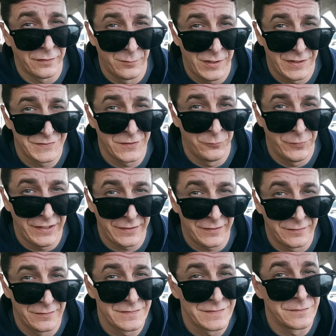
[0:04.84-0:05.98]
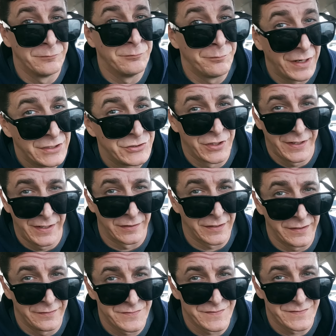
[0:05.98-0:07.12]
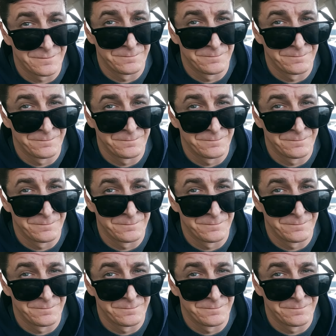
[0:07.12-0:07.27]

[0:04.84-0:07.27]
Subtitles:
are about to go make some major hair gains.